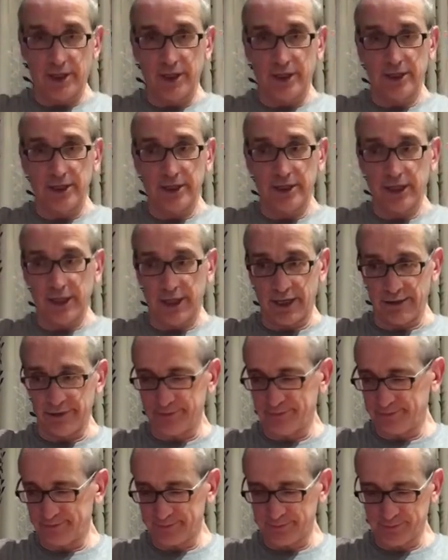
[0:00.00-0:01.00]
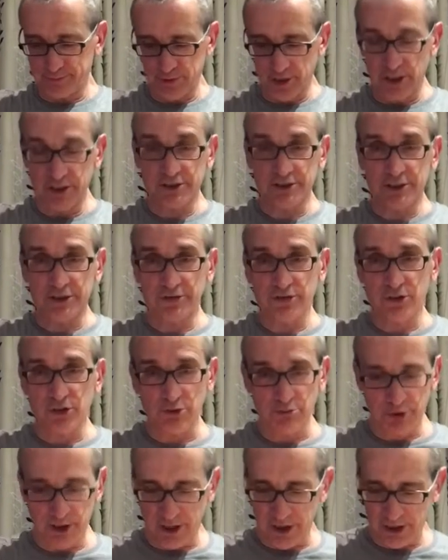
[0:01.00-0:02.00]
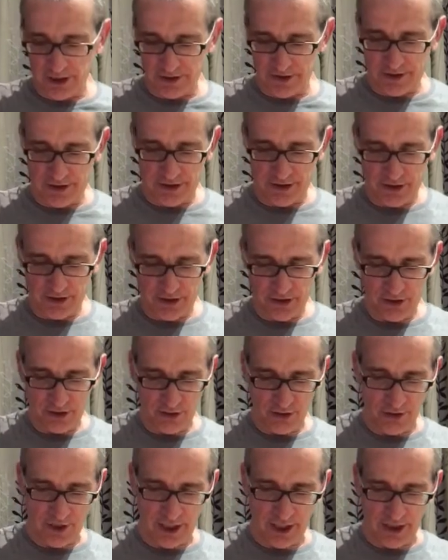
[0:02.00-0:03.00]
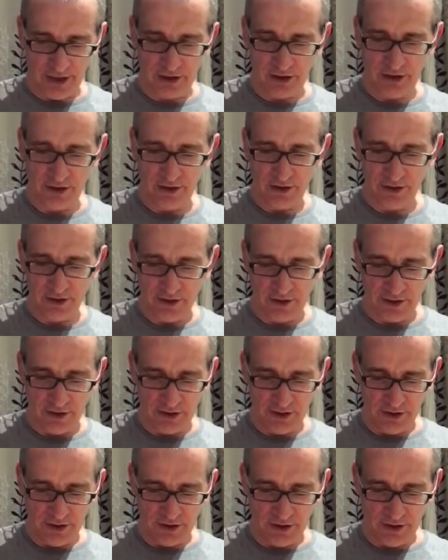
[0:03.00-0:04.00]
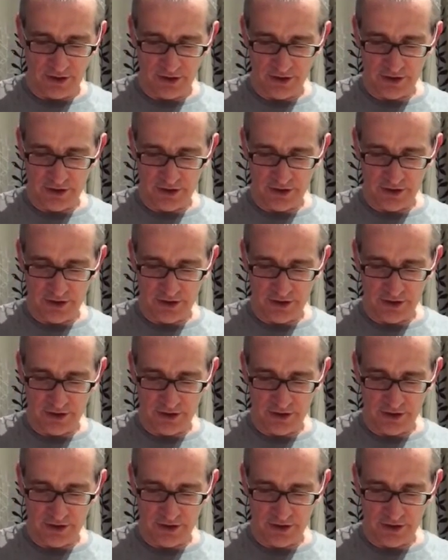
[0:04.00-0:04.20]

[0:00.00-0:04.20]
Yeah. It's difficult because you're like, you